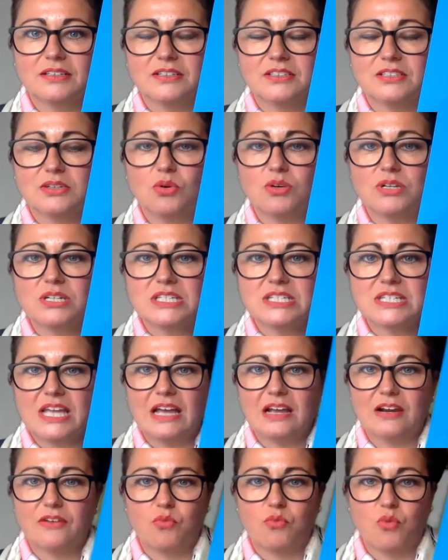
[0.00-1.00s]
So on a
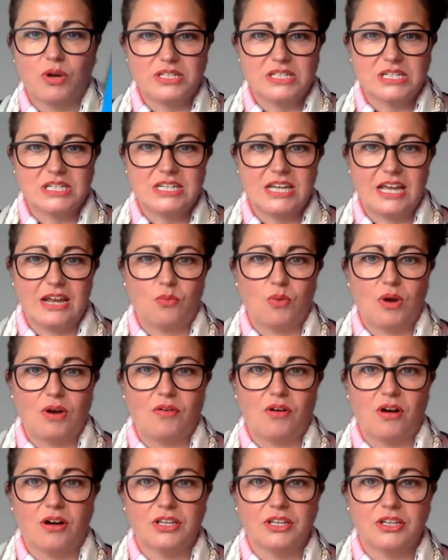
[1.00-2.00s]
scale of 1 to 10, where
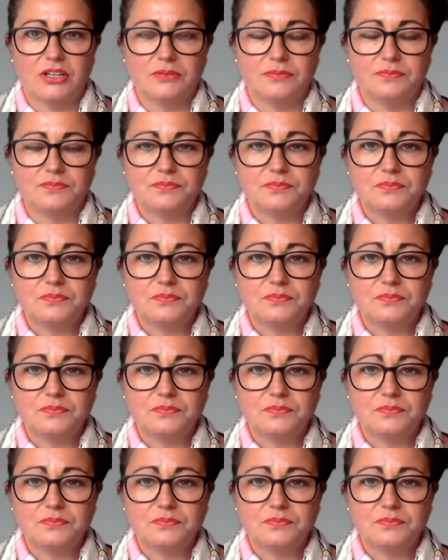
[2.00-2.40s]
are you?